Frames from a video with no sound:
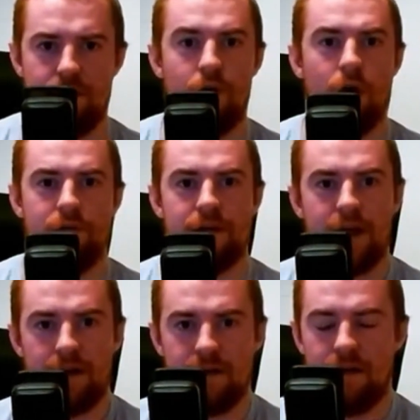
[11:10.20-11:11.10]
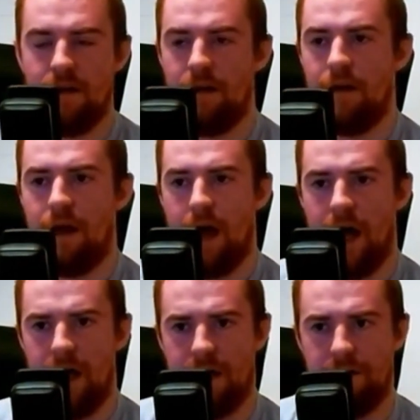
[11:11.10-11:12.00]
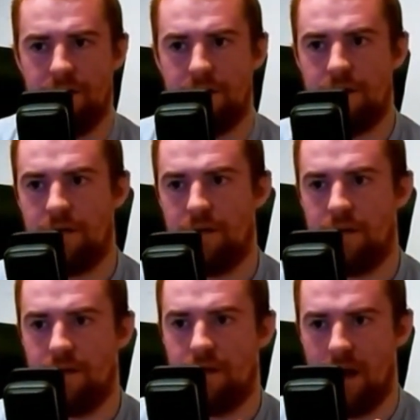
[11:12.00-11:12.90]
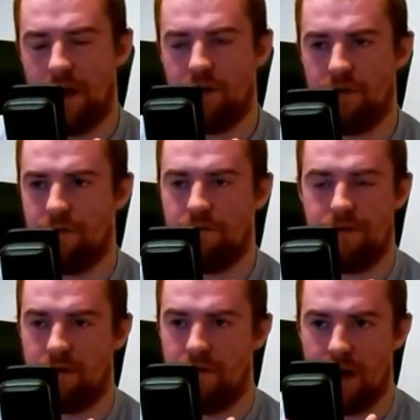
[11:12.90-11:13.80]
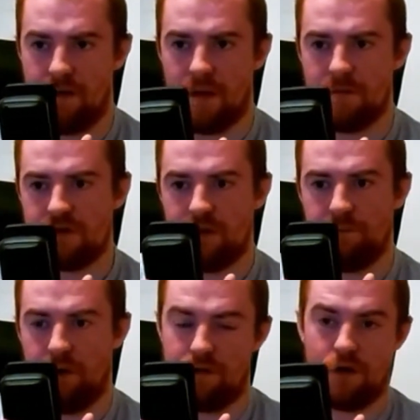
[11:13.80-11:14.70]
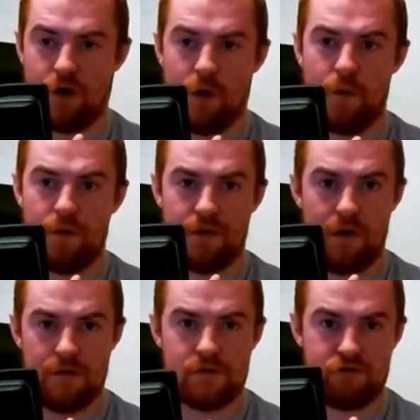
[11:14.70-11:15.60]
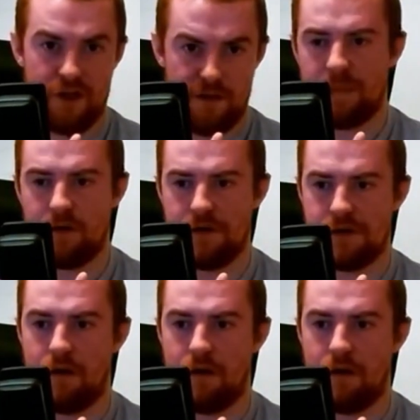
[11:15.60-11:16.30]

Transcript: involved in that, and I couldn't figure it out. I'm just gonna put the code on screen because